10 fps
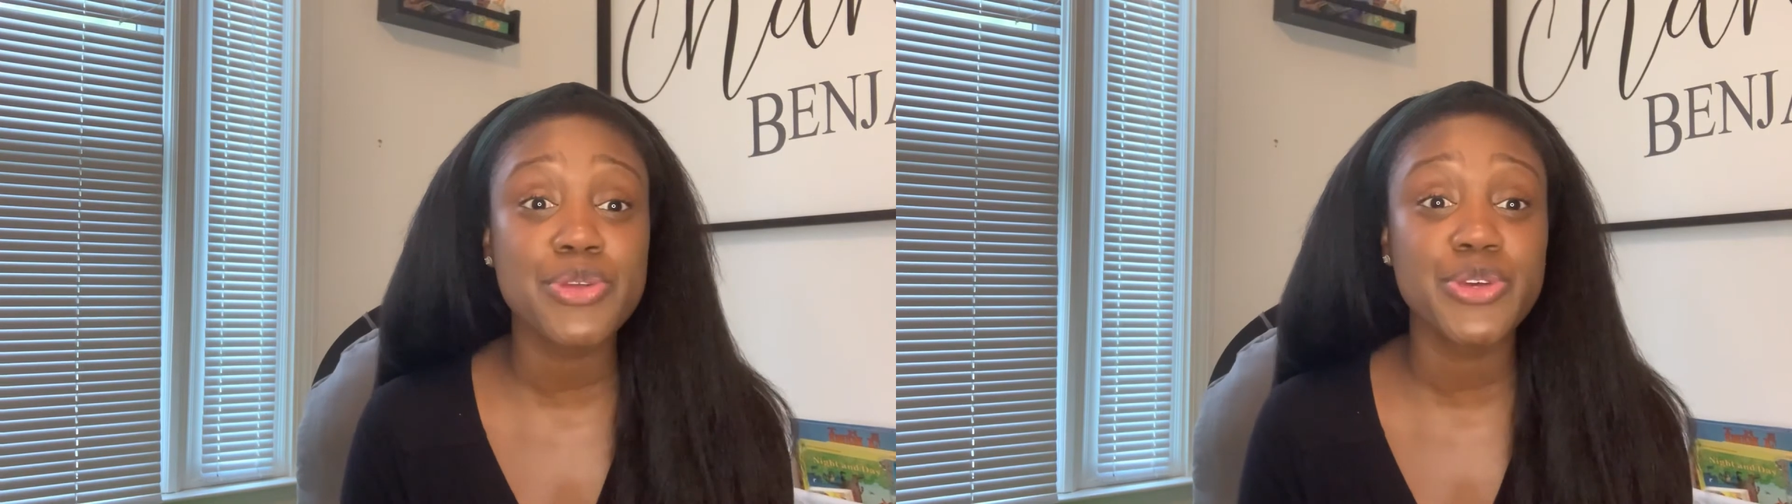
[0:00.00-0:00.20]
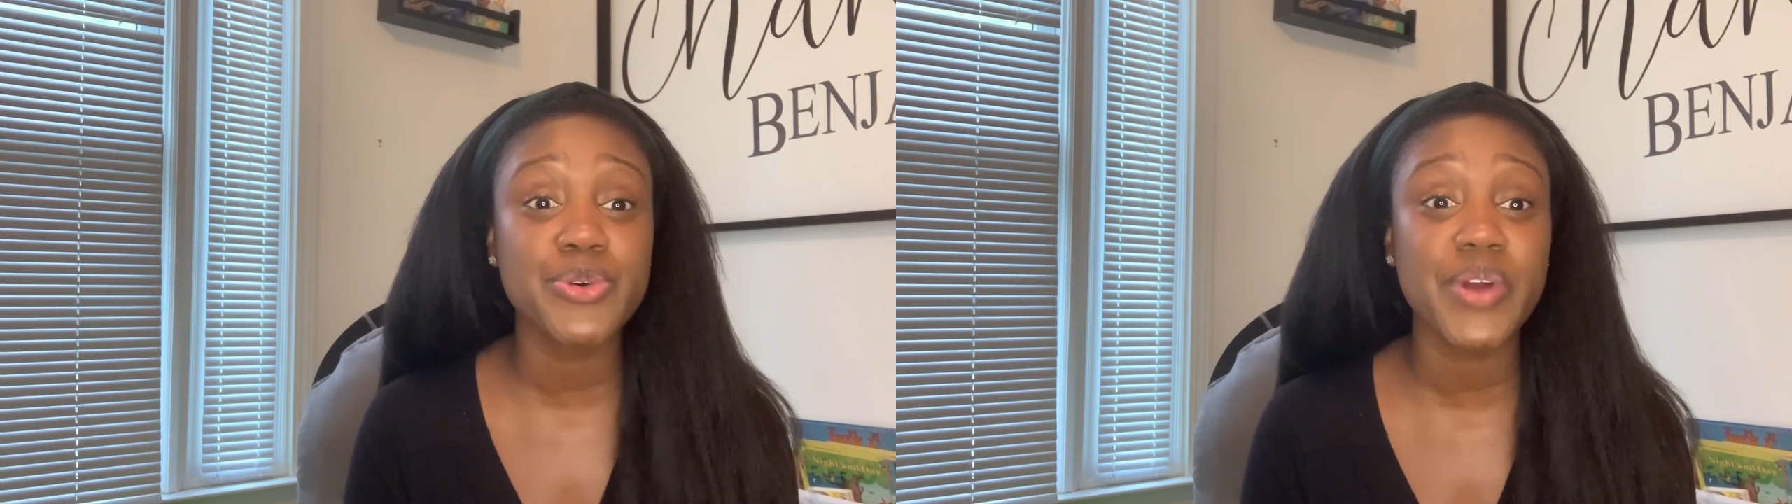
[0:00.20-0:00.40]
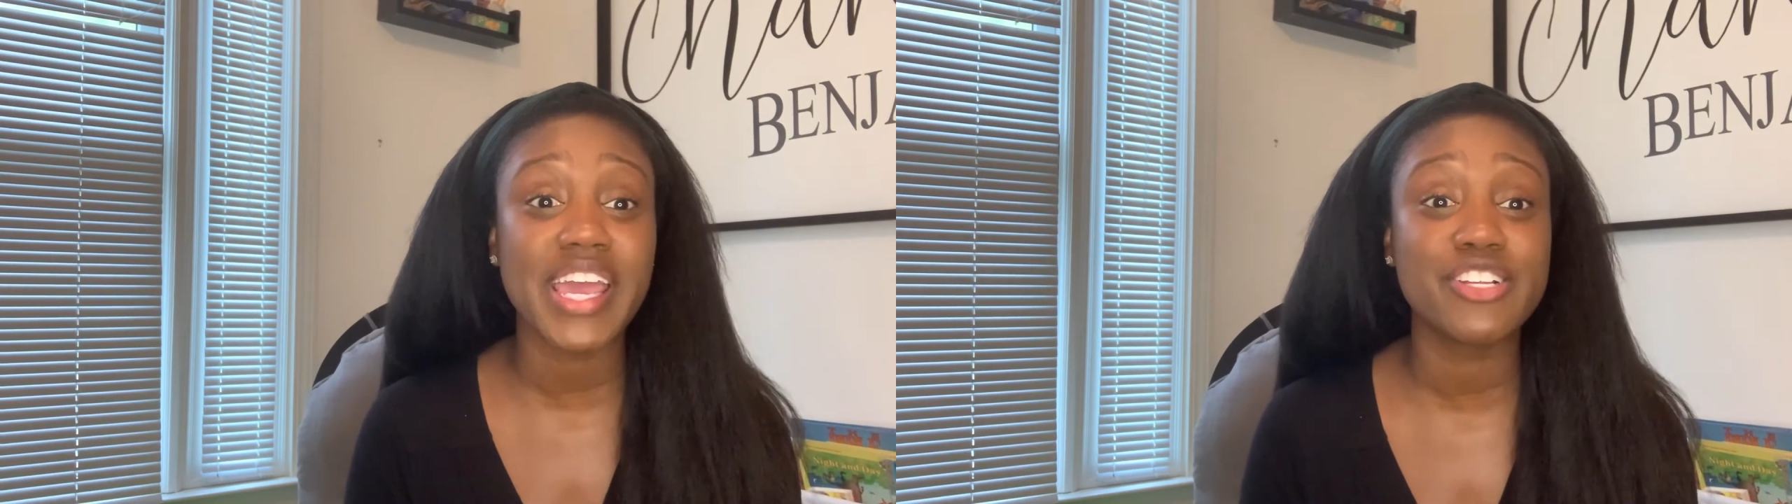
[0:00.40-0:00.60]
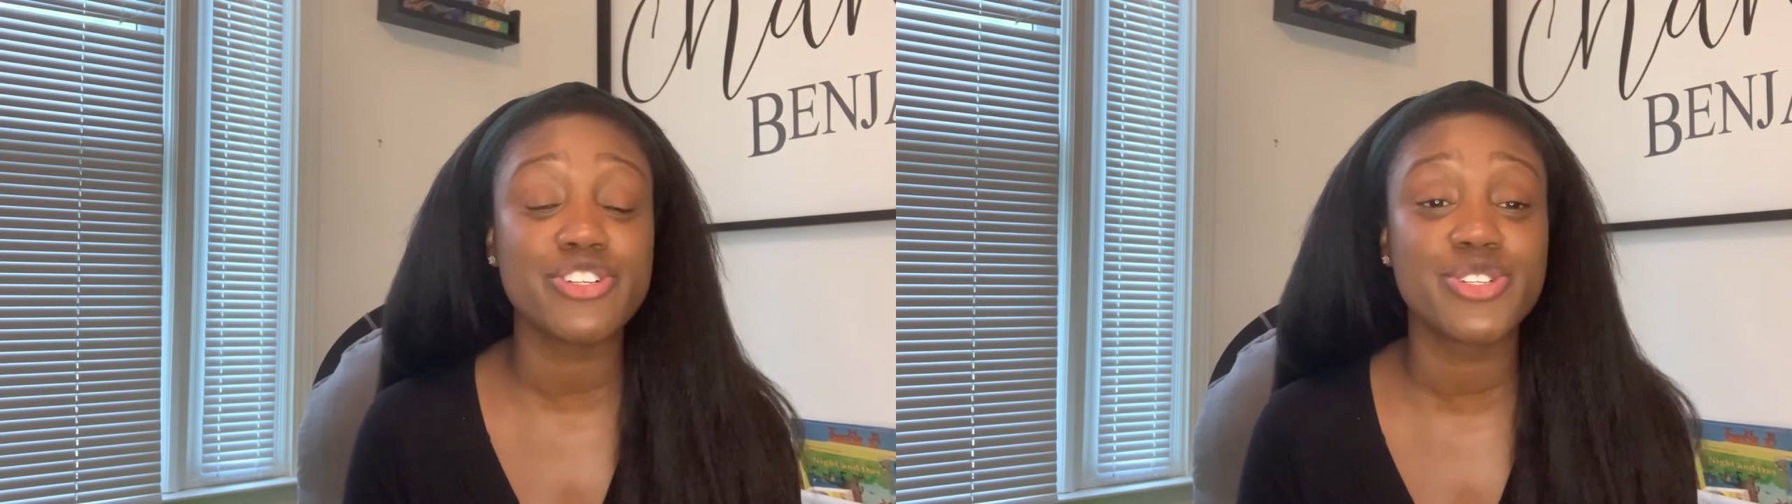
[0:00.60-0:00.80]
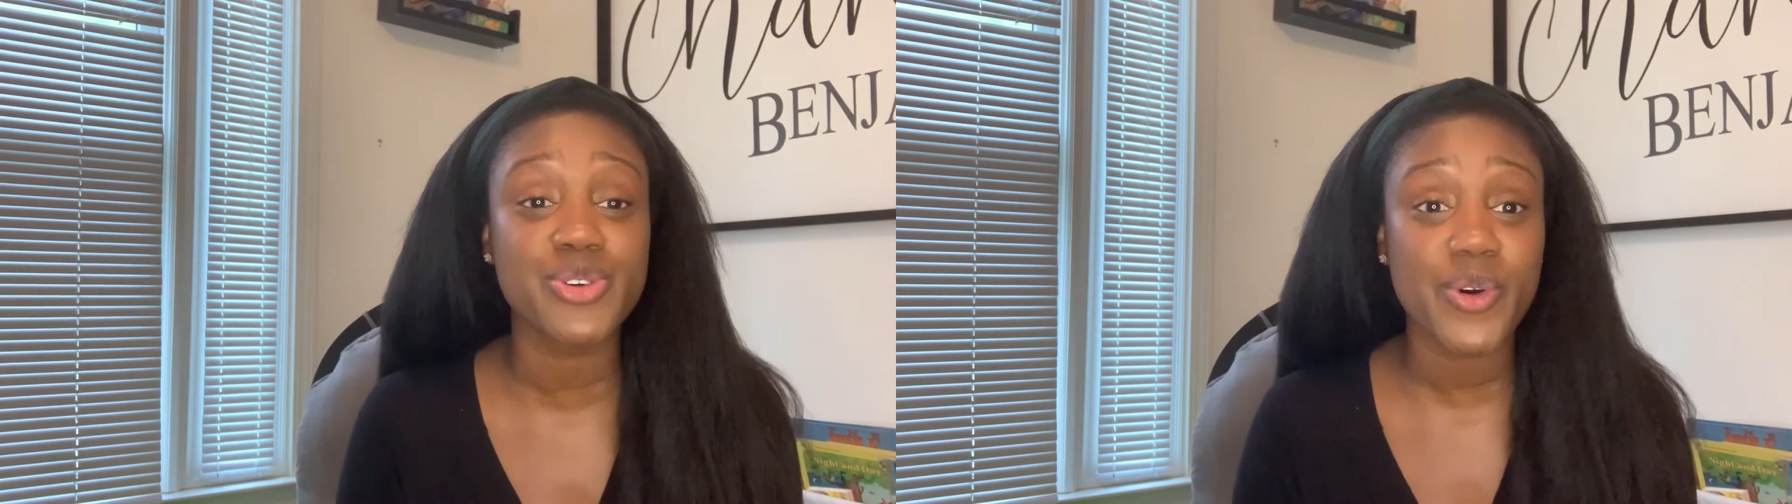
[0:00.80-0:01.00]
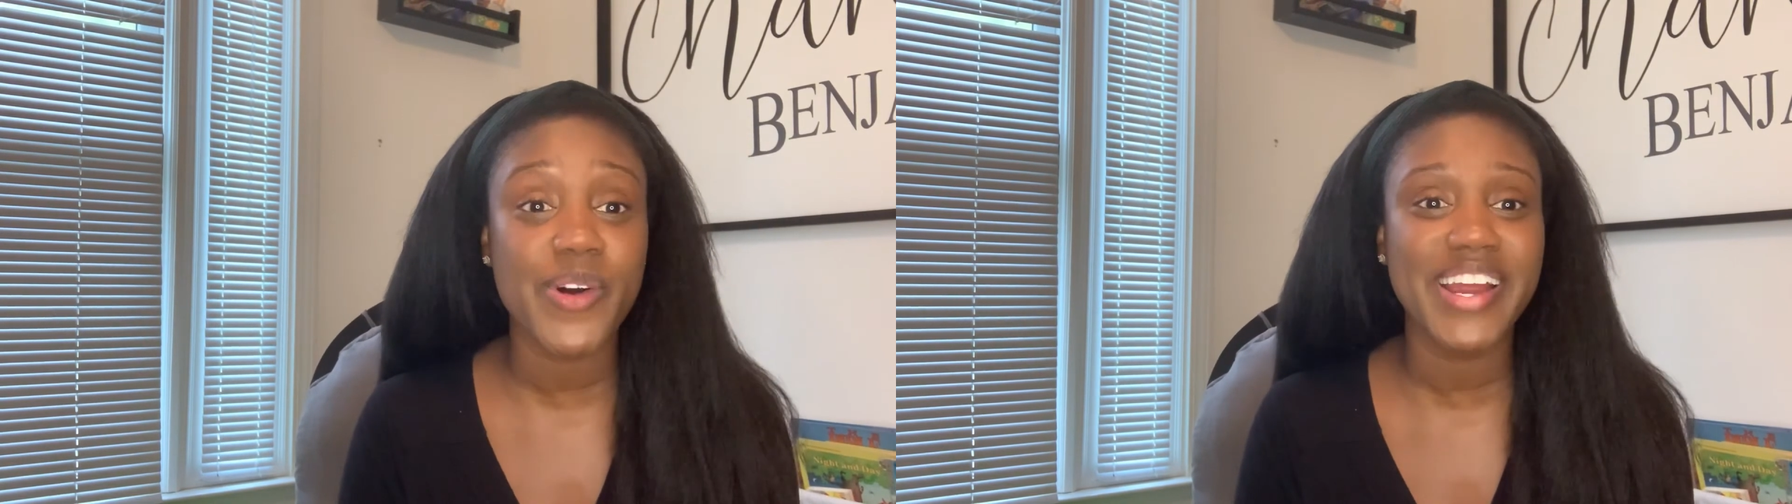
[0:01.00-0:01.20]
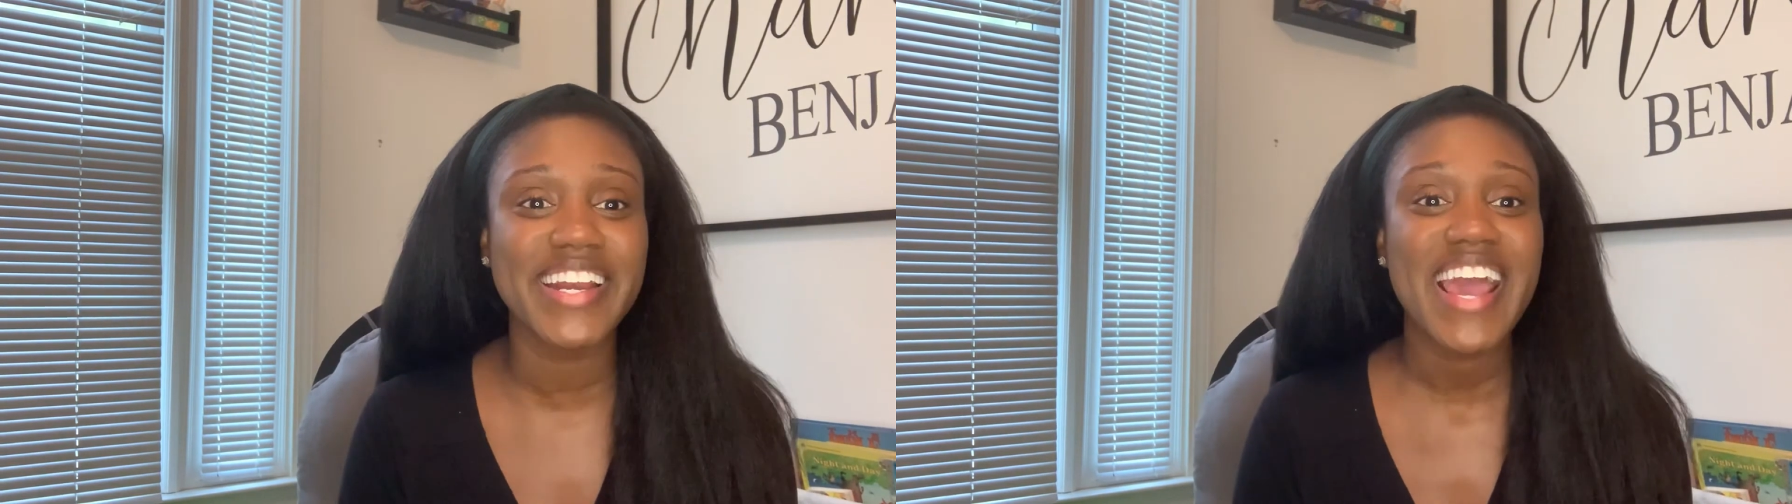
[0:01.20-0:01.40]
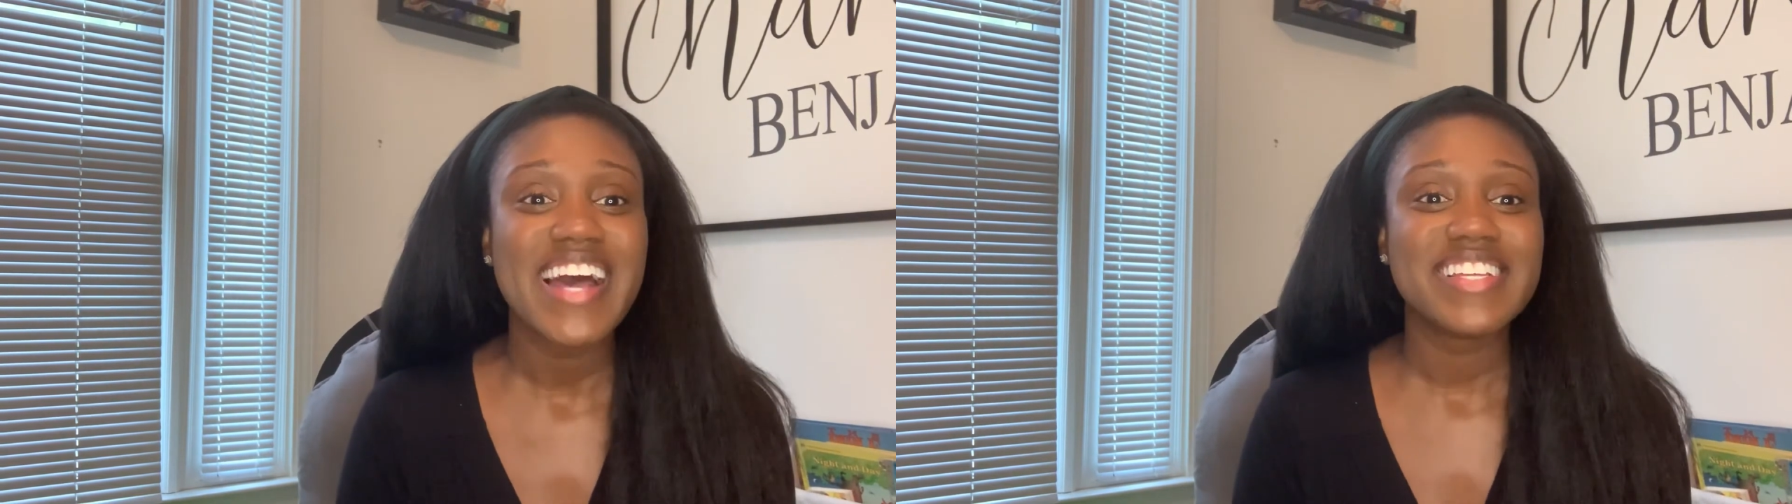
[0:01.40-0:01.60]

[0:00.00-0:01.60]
you enjoyed